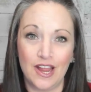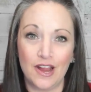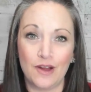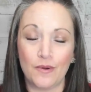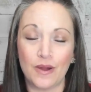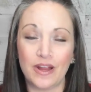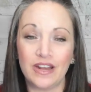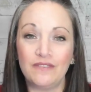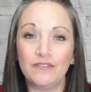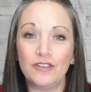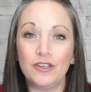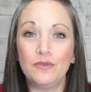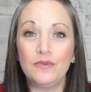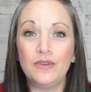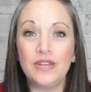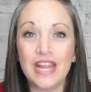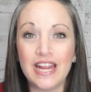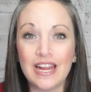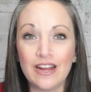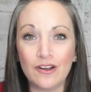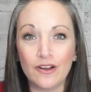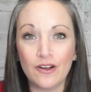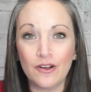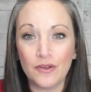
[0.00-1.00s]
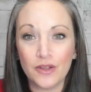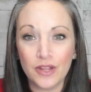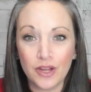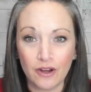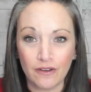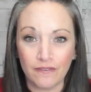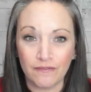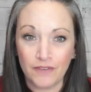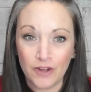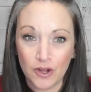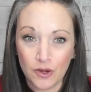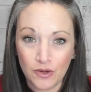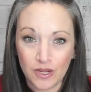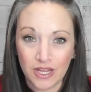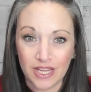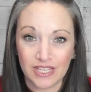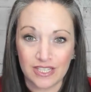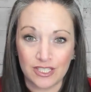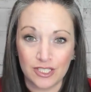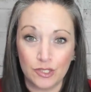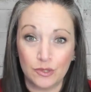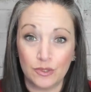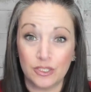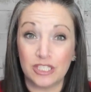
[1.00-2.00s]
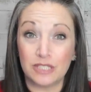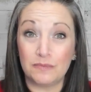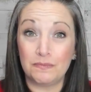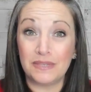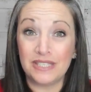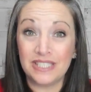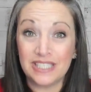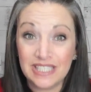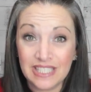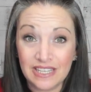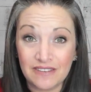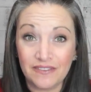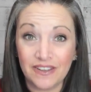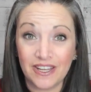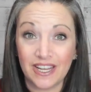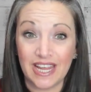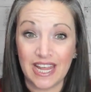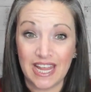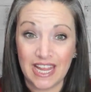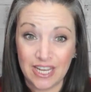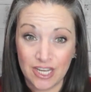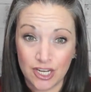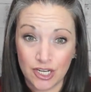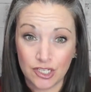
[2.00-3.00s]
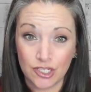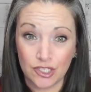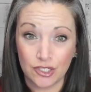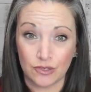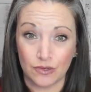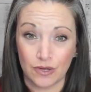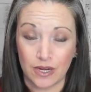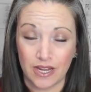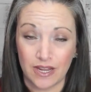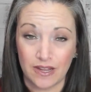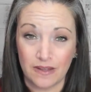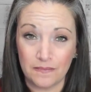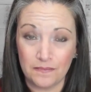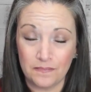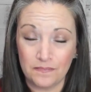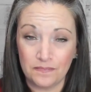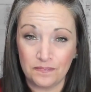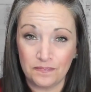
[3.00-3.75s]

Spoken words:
Right? If you narrow your focus to a specific industry,